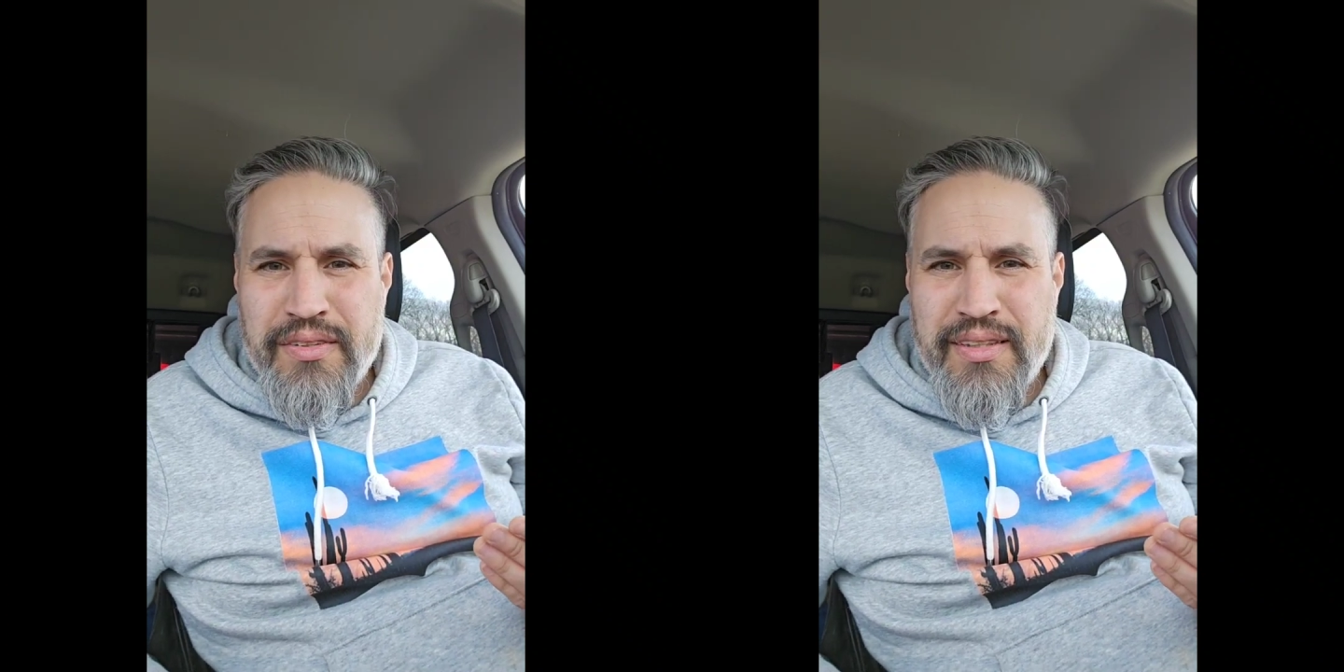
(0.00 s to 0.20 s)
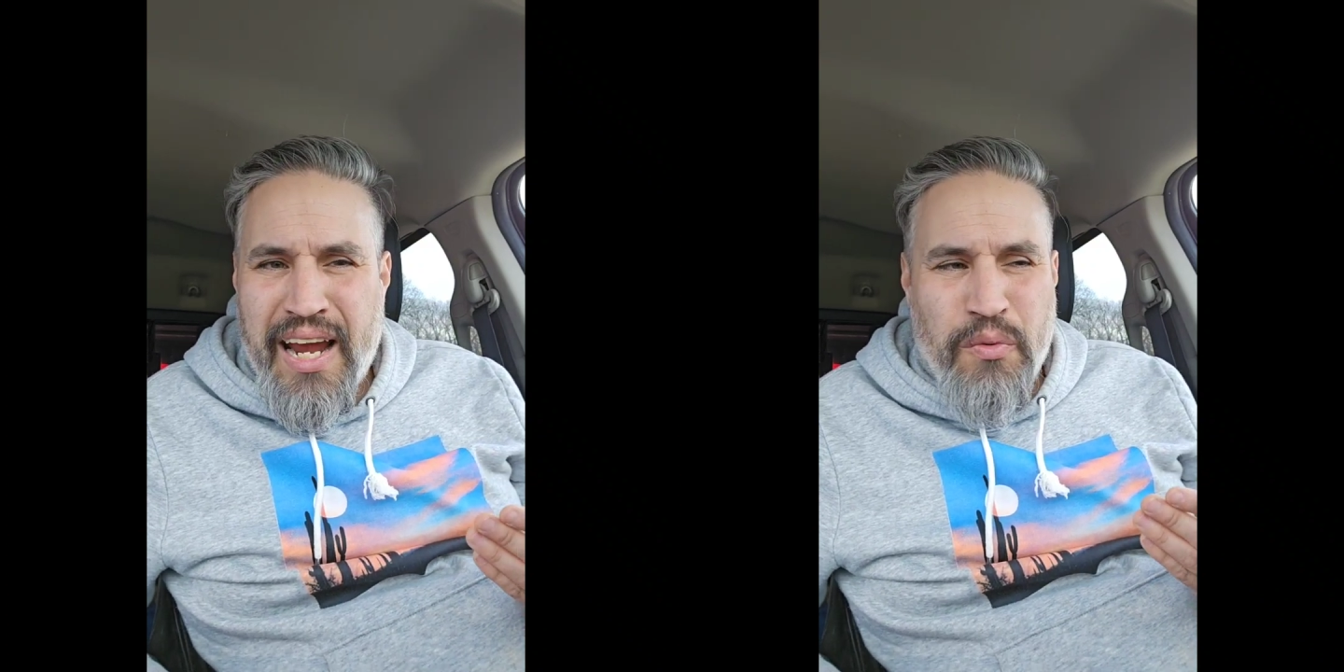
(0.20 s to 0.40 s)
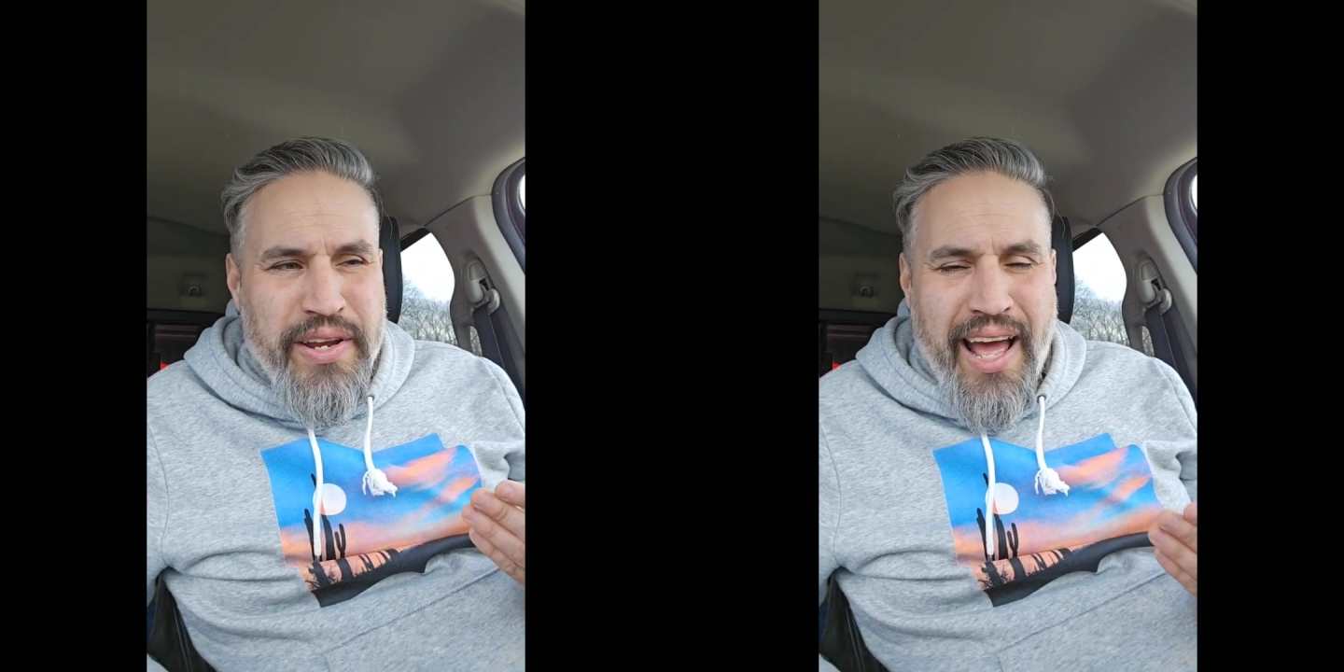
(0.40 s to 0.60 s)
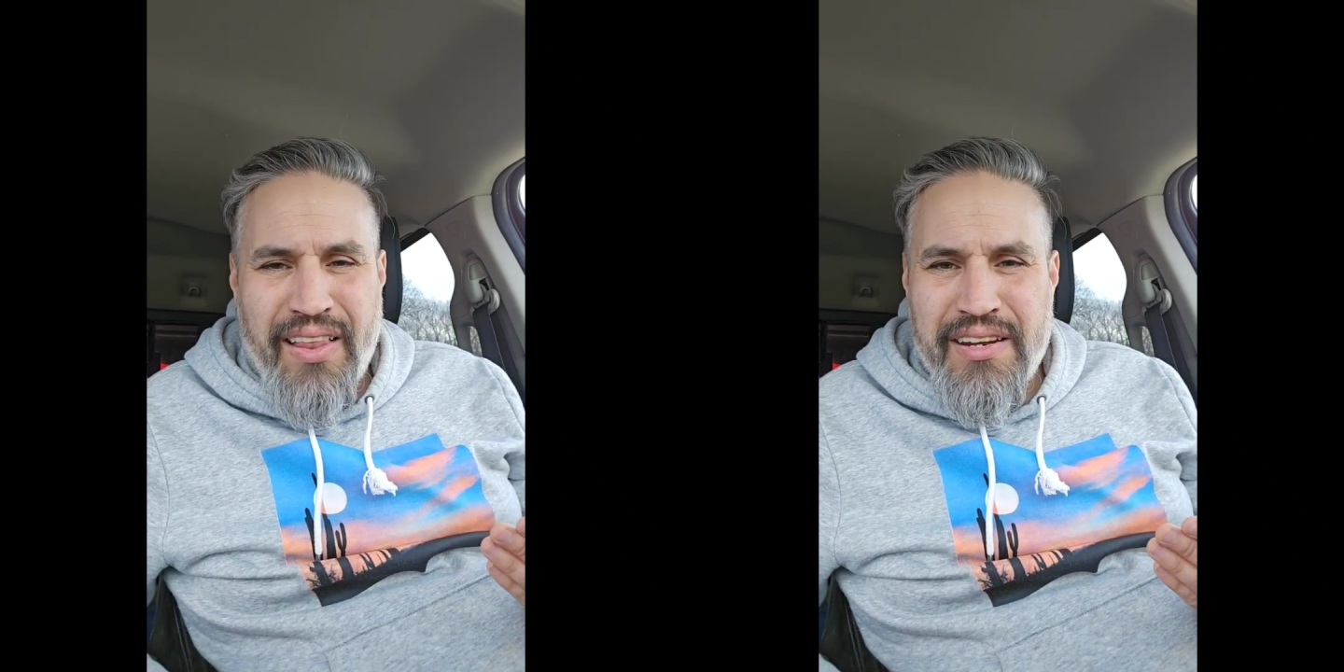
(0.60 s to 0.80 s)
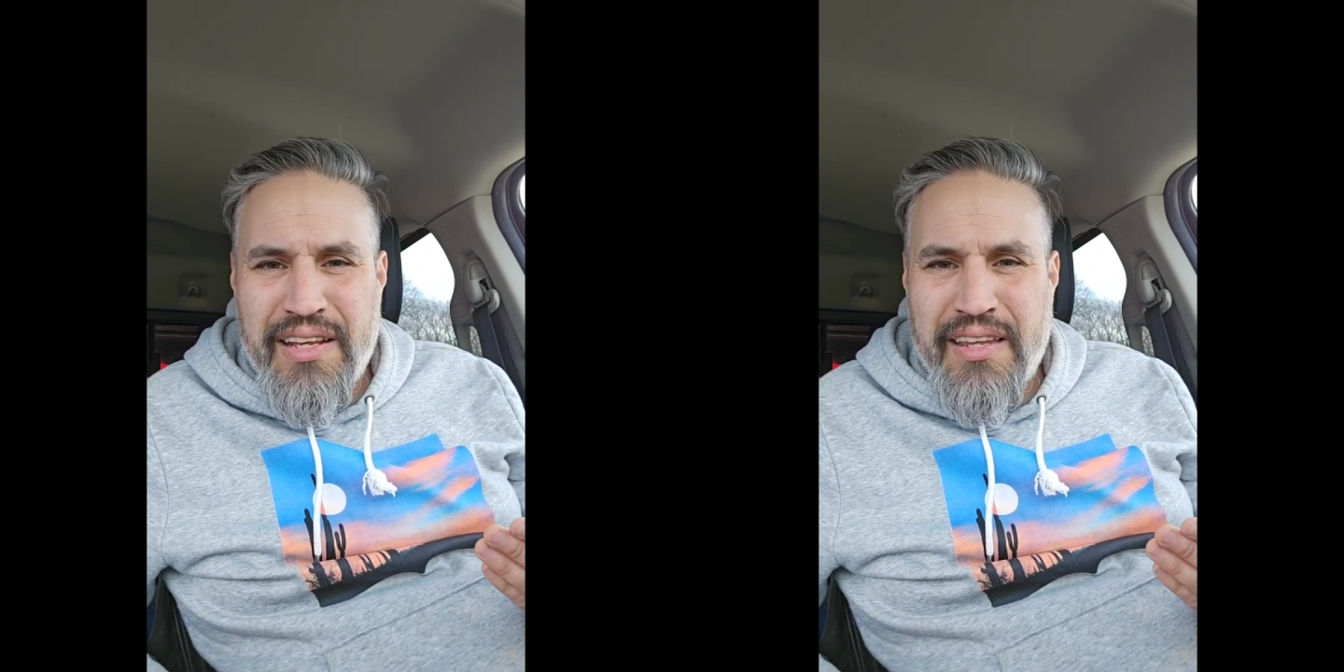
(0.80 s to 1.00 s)
That
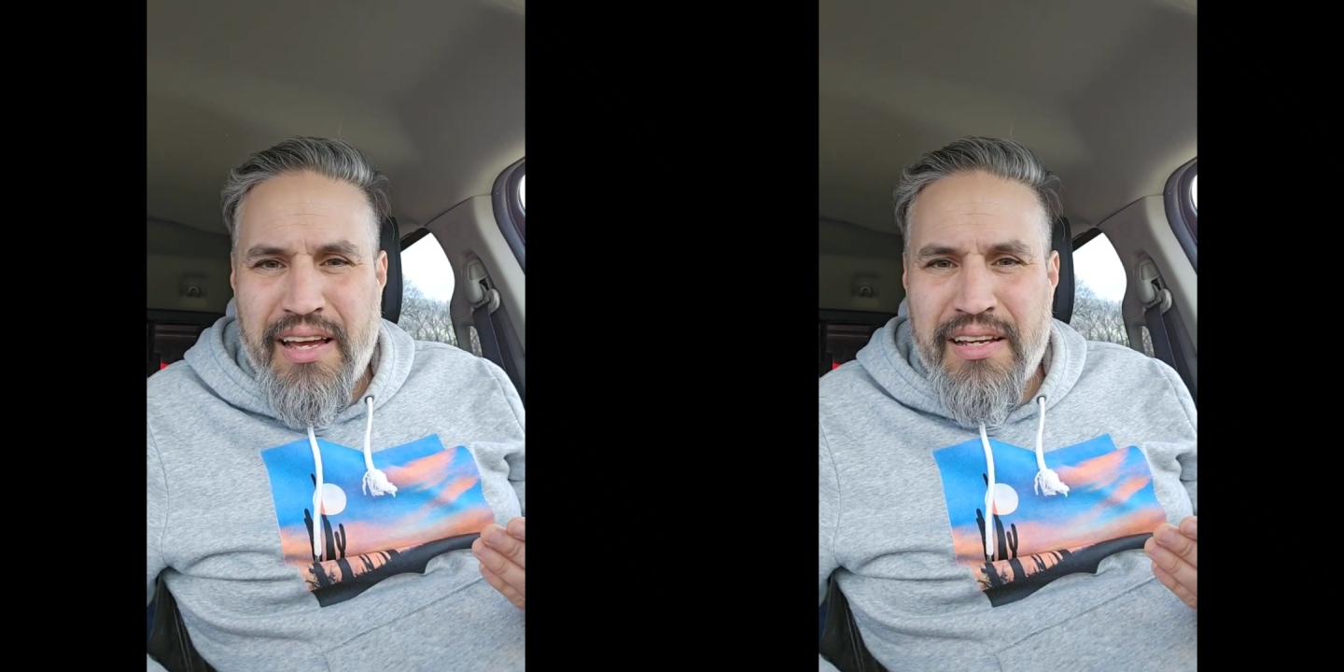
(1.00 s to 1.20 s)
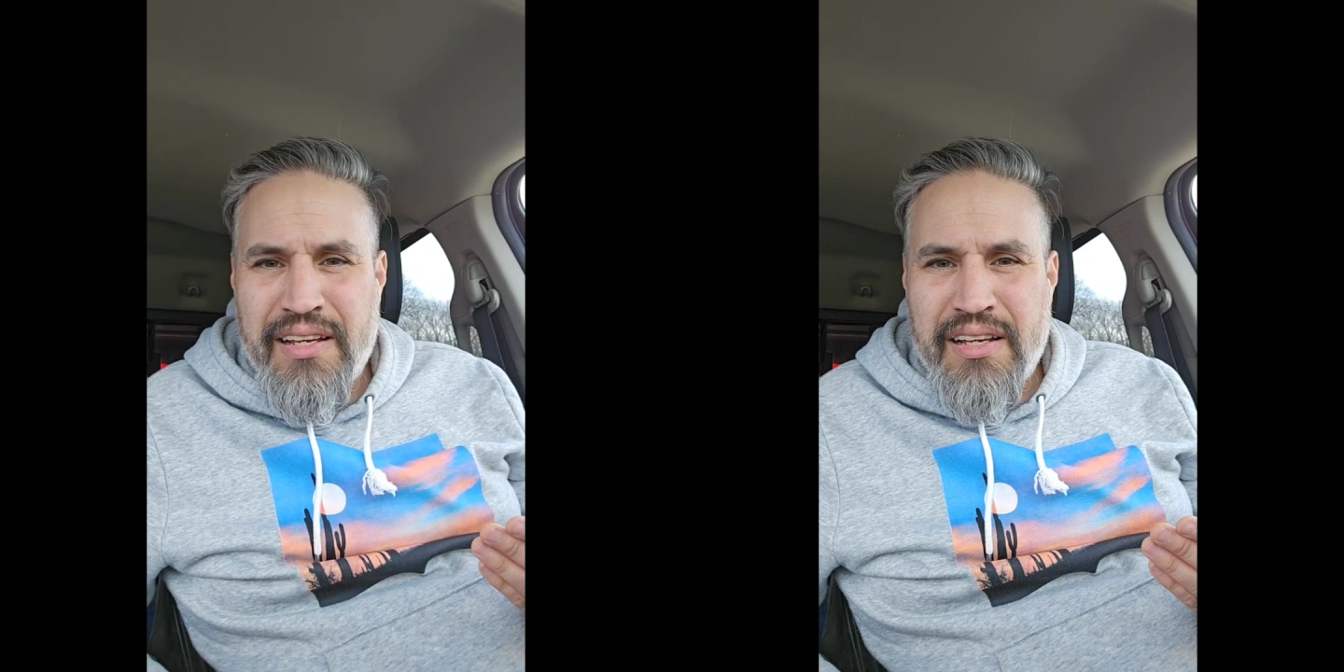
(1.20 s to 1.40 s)
reality that